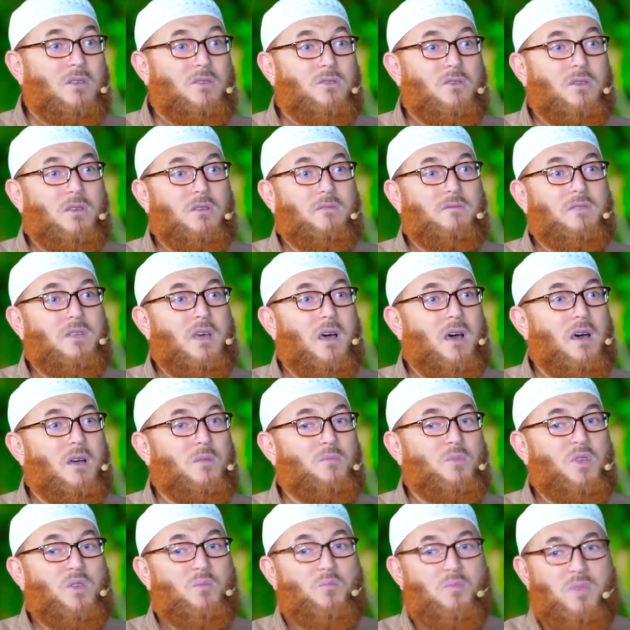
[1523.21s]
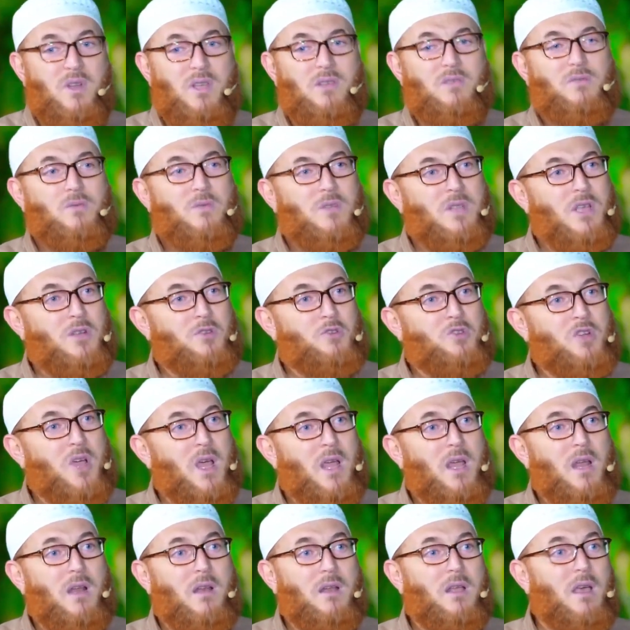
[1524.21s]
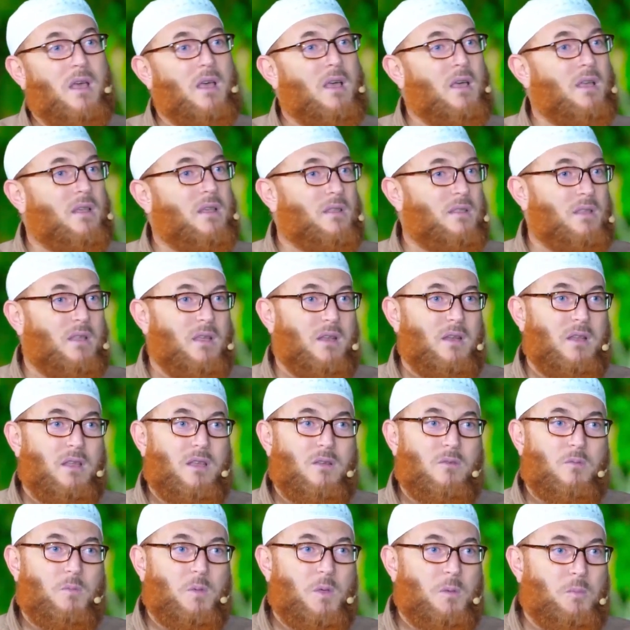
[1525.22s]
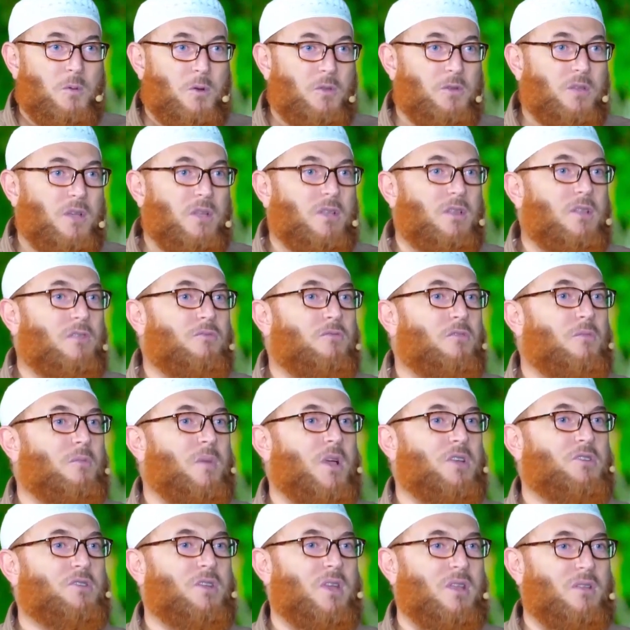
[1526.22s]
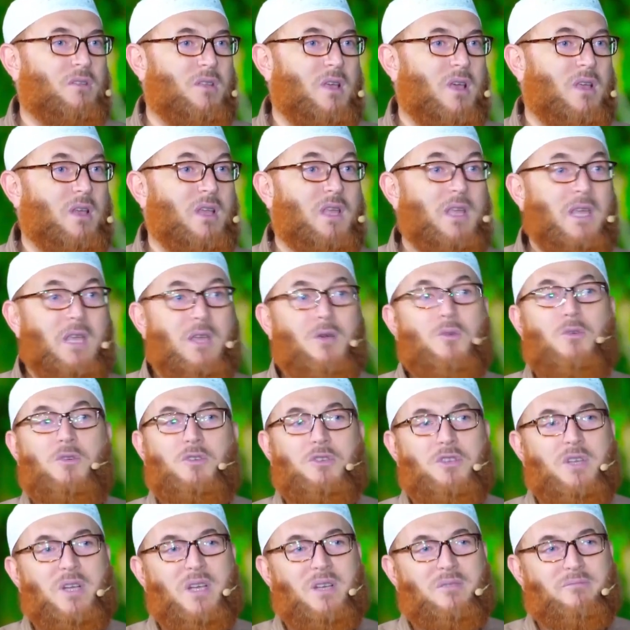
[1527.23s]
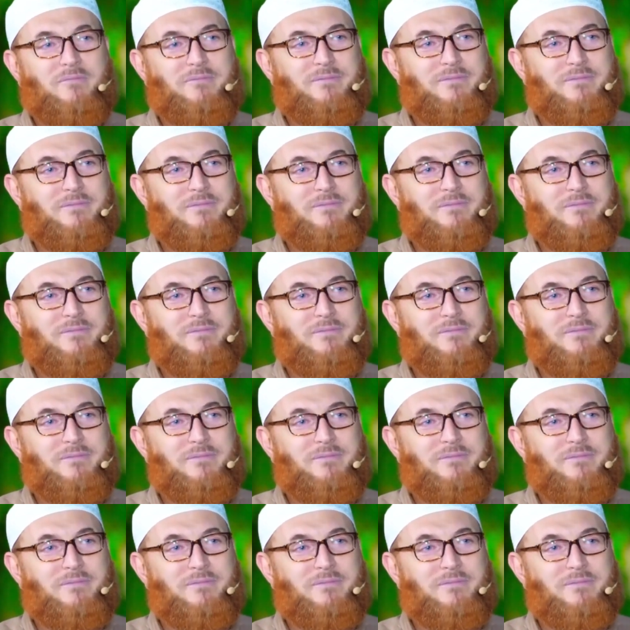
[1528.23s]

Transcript: So if they are being blessed with a child, then he will be protected from ash he or she.